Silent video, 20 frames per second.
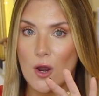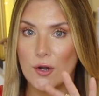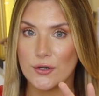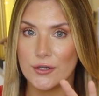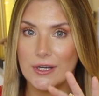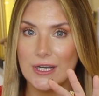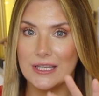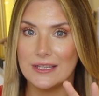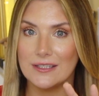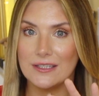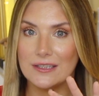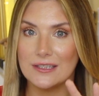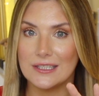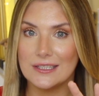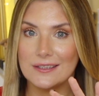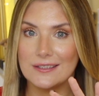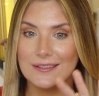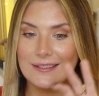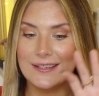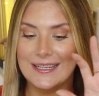water in the
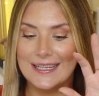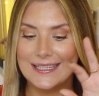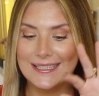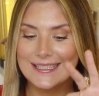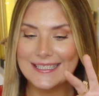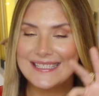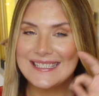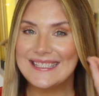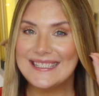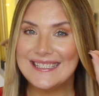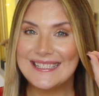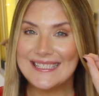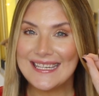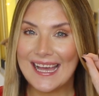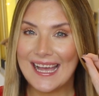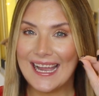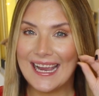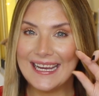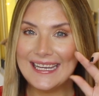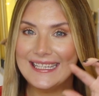little
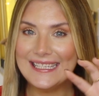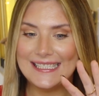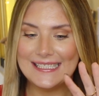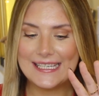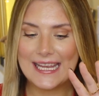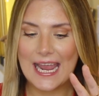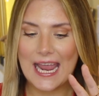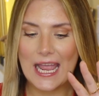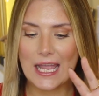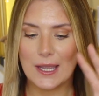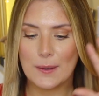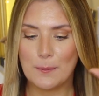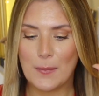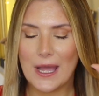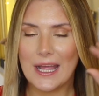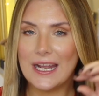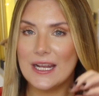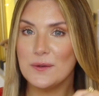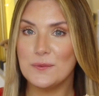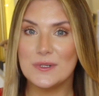tiny tank,
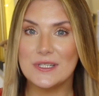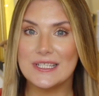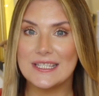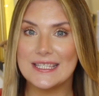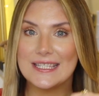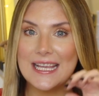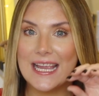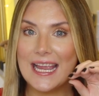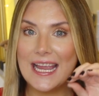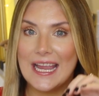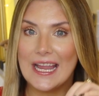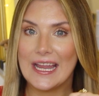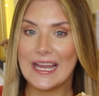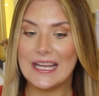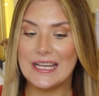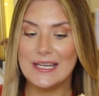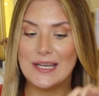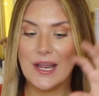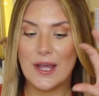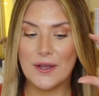but it was
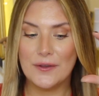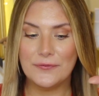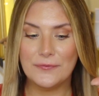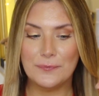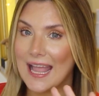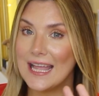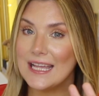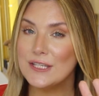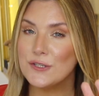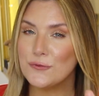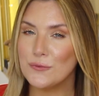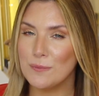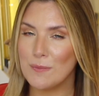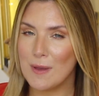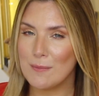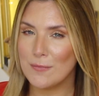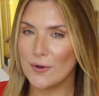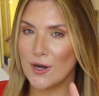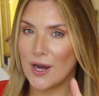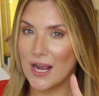enough. And
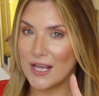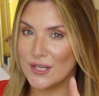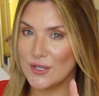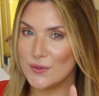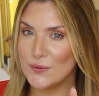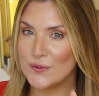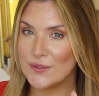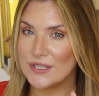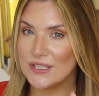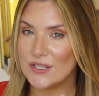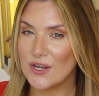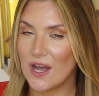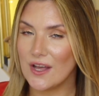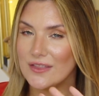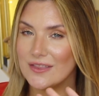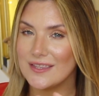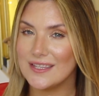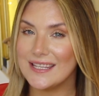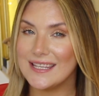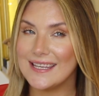remember, I used it
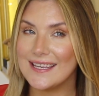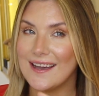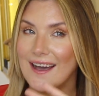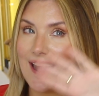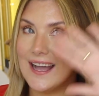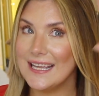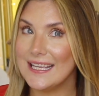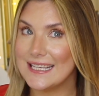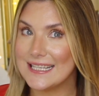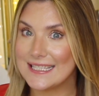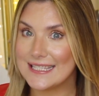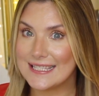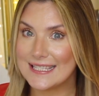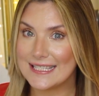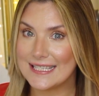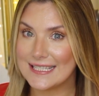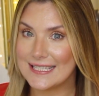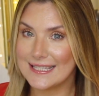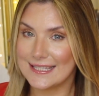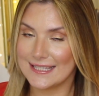on the
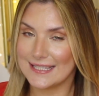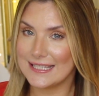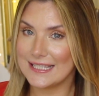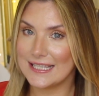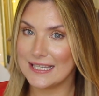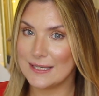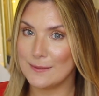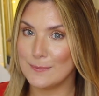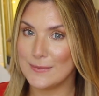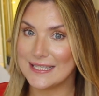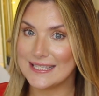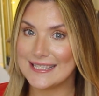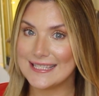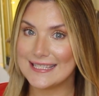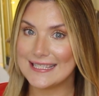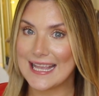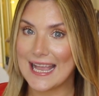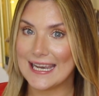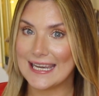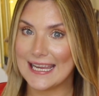highest steam
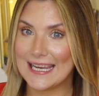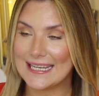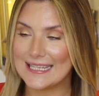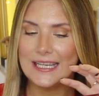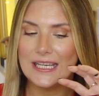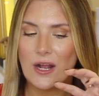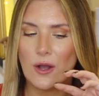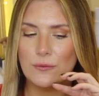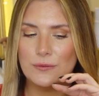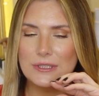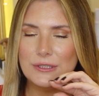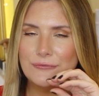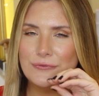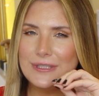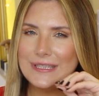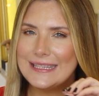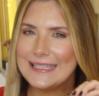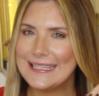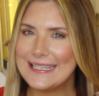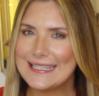setting. It only
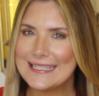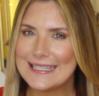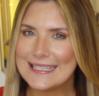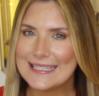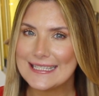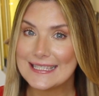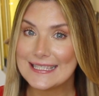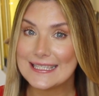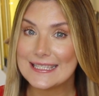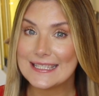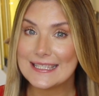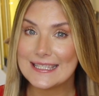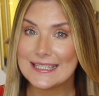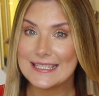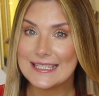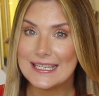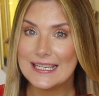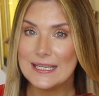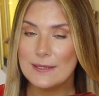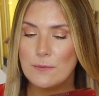releases the
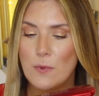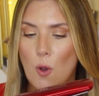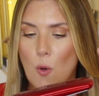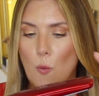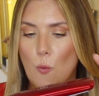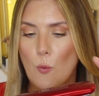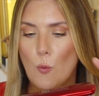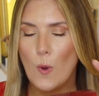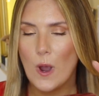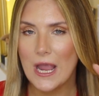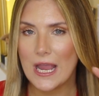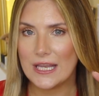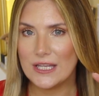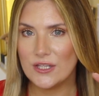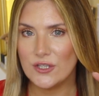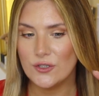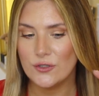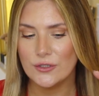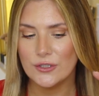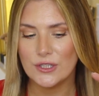steam
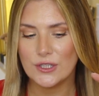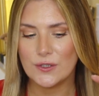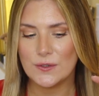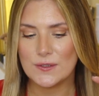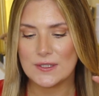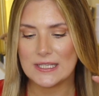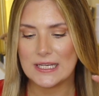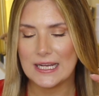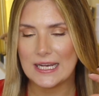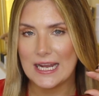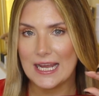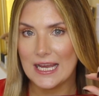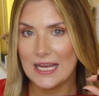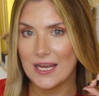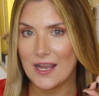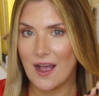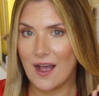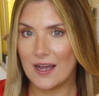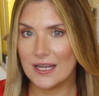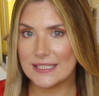when you're using it
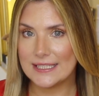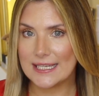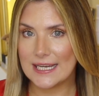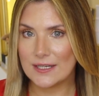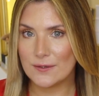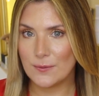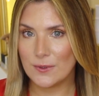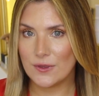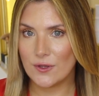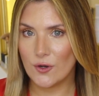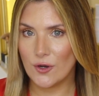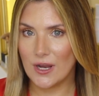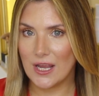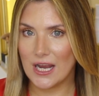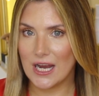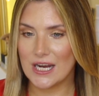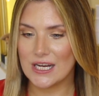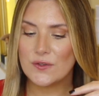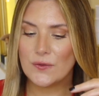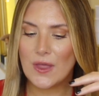in contact with your
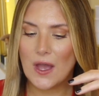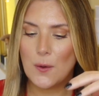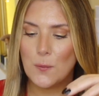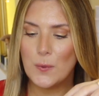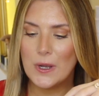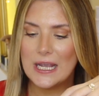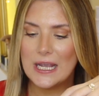hair. So that